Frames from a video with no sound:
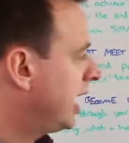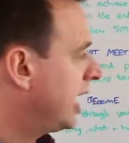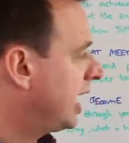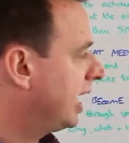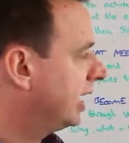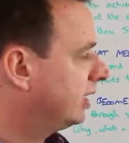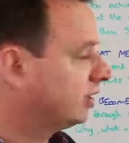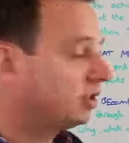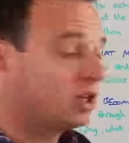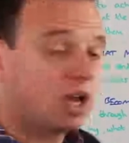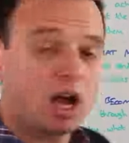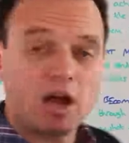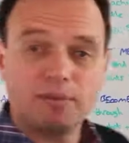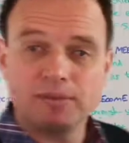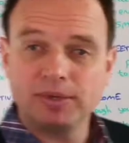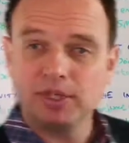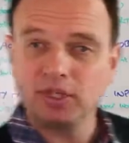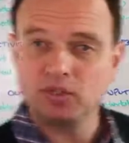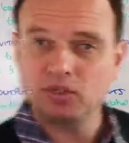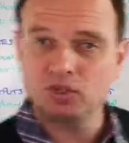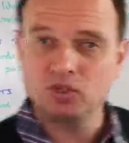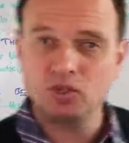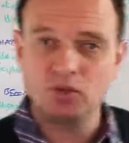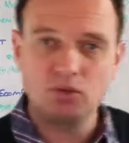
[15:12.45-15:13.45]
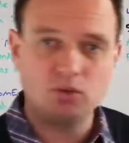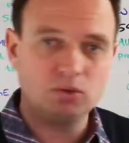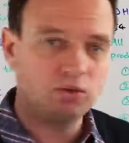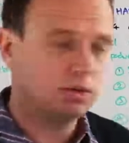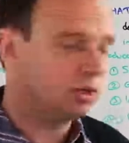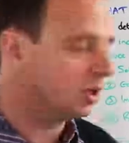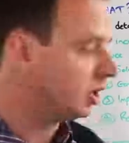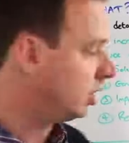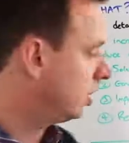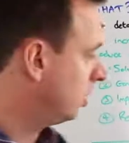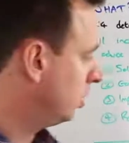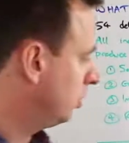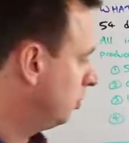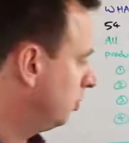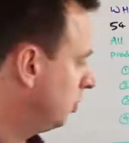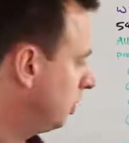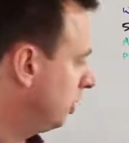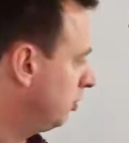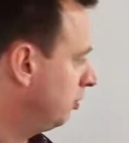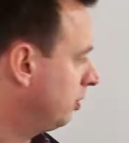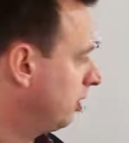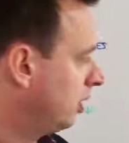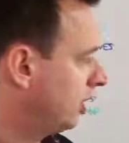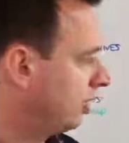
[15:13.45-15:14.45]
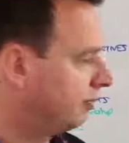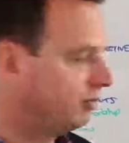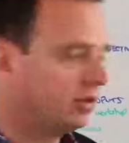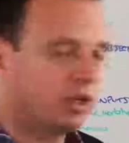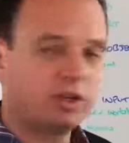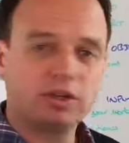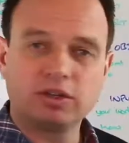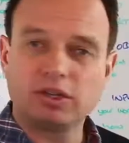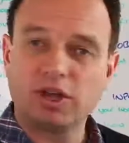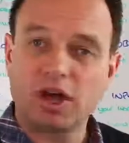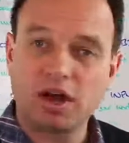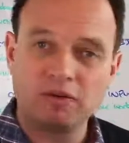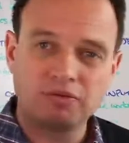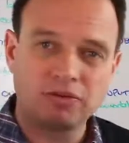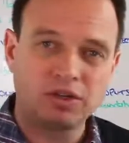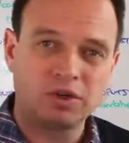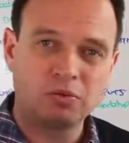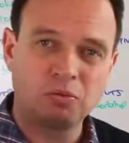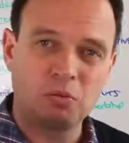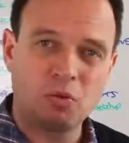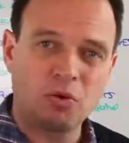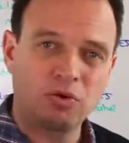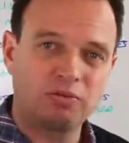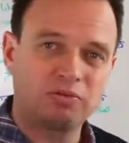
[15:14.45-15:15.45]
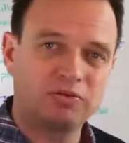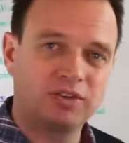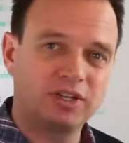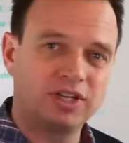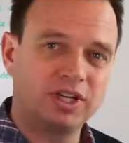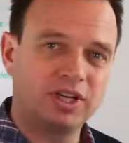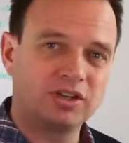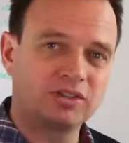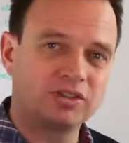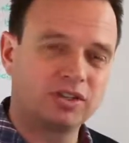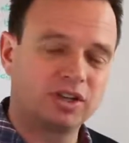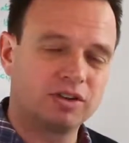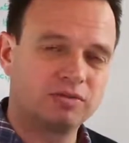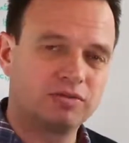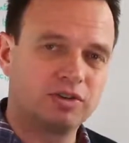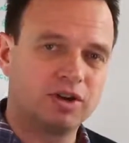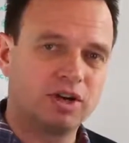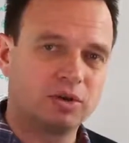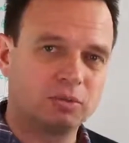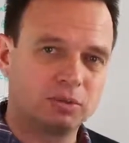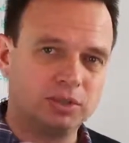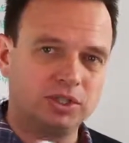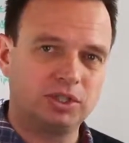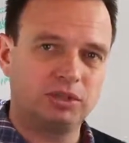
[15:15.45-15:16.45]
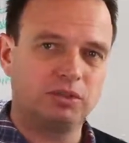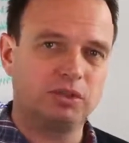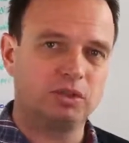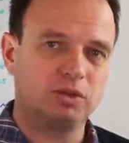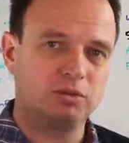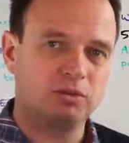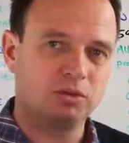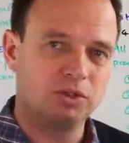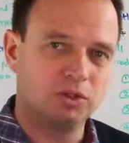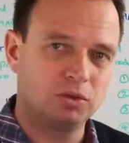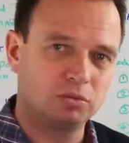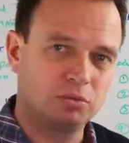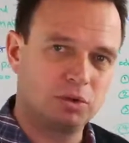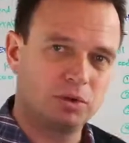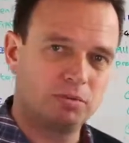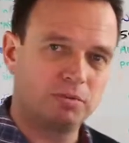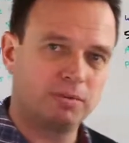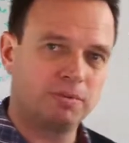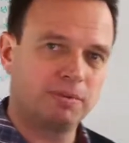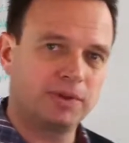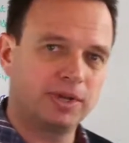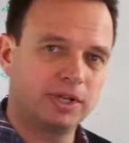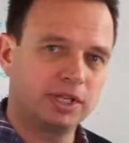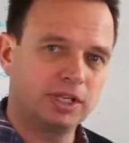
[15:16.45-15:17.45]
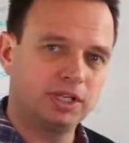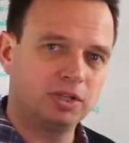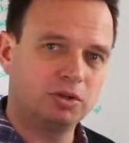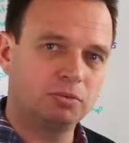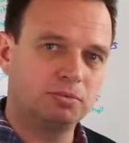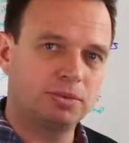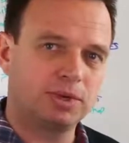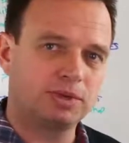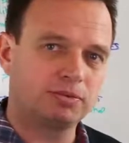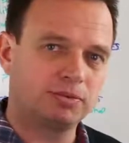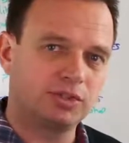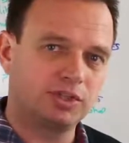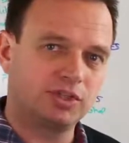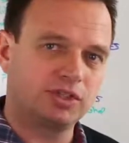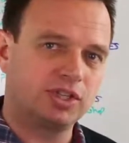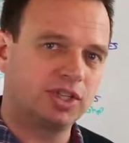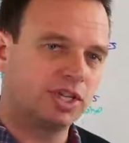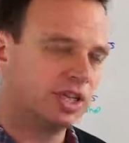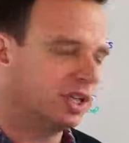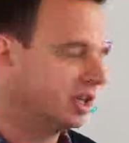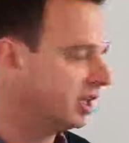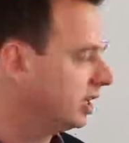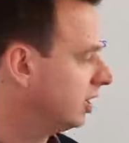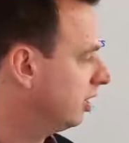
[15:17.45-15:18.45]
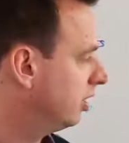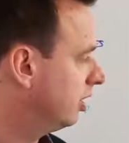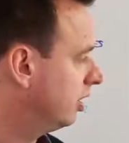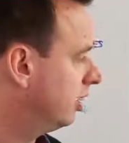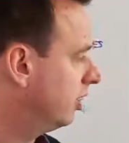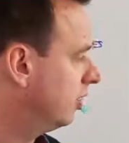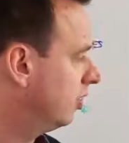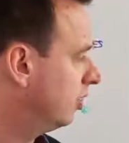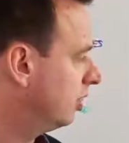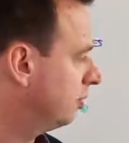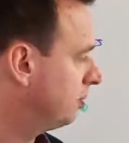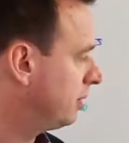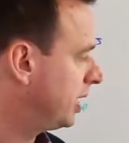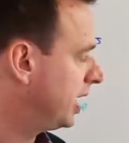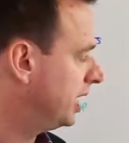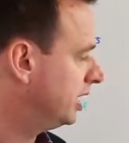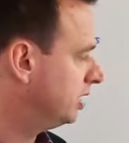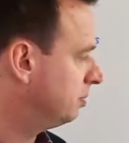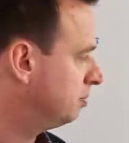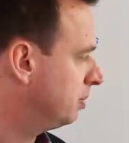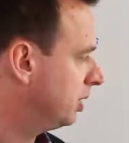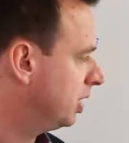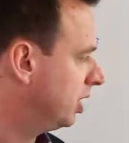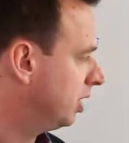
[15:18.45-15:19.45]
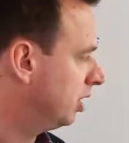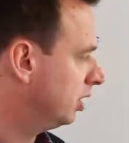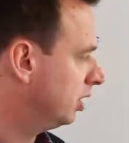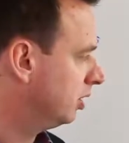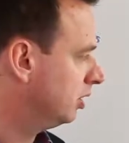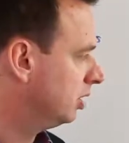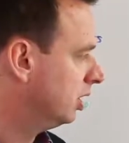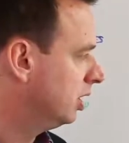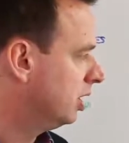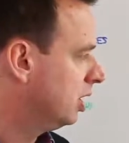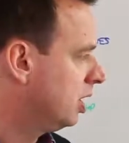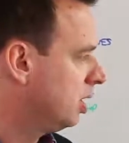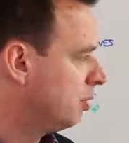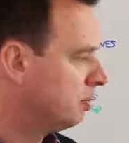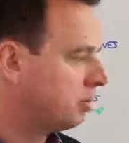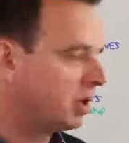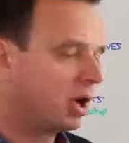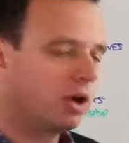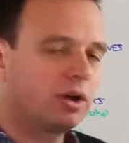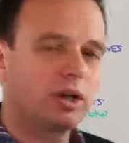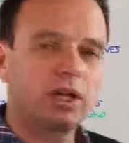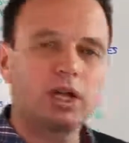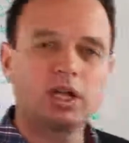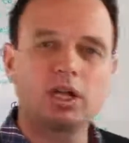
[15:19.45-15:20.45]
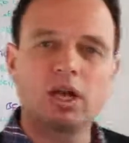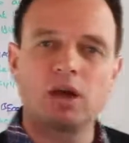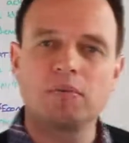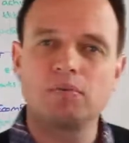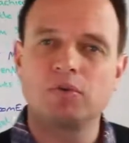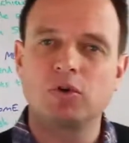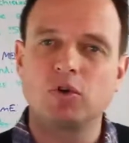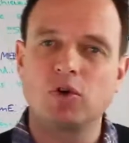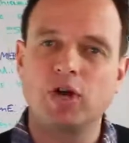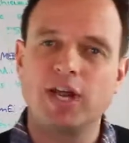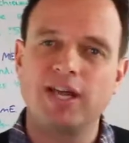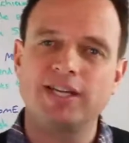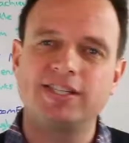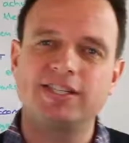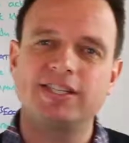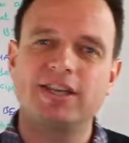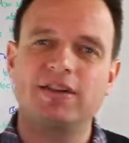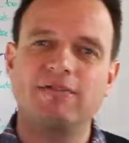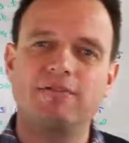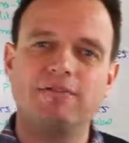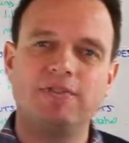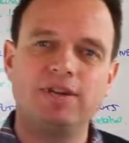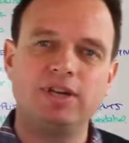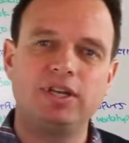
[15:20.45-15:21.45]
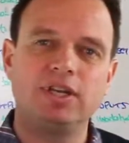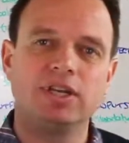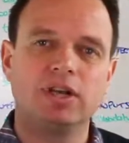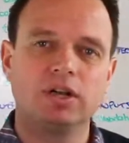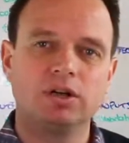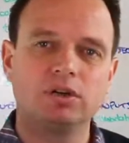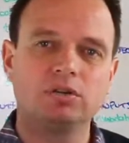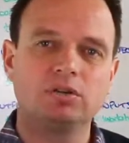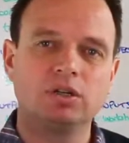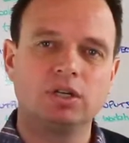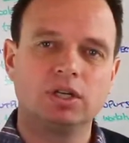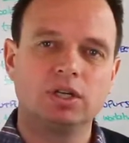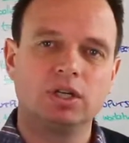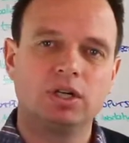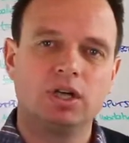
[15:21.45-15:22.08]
And coming soon, I've done one video so far, which you'll be able to see on the page below. But I'm creating a video